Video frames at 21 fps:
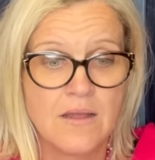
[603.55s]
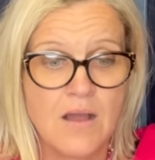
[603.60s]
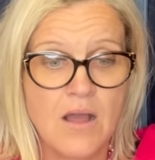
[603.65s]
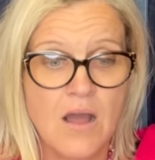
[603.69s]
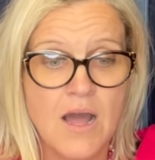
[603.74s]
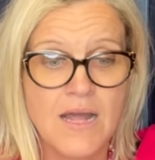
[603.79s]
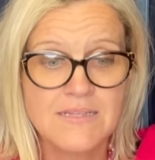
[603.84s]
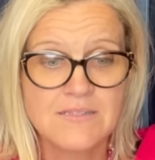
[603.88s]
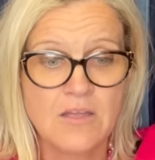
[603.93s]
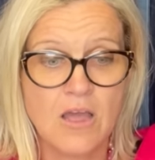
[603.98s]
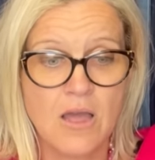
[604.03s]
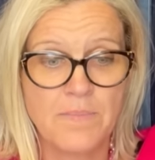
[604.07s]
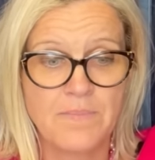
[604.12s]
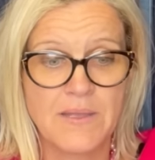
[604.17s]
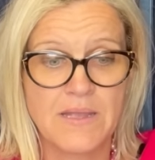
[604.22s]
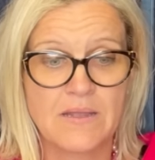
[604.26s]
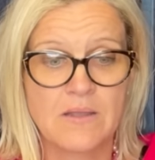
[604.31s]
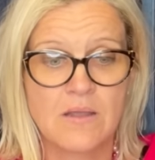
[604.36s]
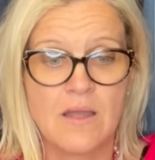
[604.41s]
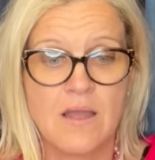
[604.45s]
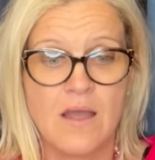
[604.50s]
Hot
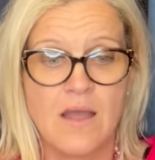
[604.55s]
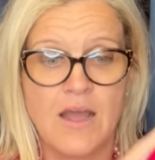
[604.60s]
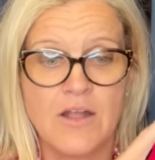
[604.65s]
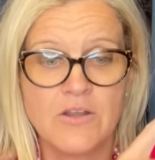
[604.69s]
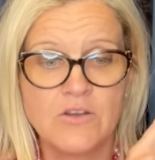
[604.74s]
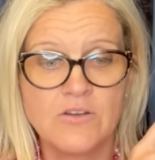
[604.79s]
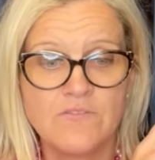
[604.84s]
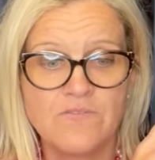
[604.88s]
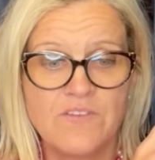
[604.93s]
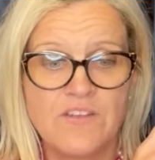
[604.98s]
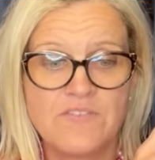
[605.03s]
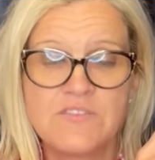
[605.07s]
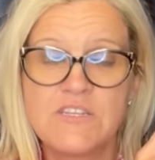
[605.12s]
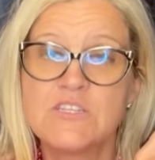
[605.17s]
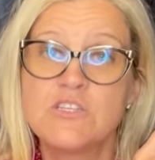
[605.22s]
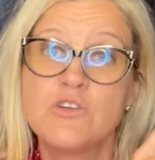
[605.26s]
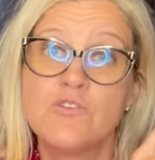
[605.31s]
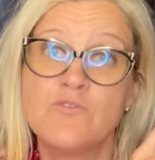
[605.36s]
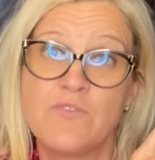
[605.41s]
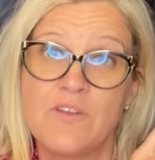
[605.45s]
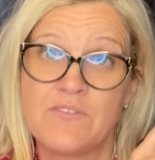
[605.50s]
Topic.
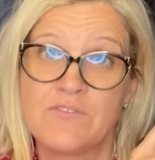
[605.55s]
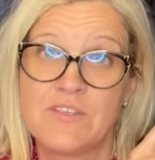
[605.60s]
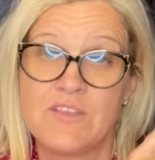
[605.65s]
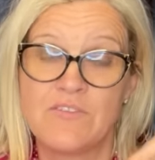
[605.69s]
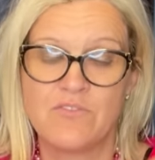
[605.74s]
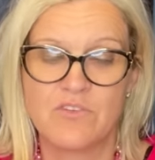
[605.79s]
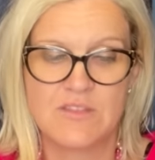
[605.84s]
152.50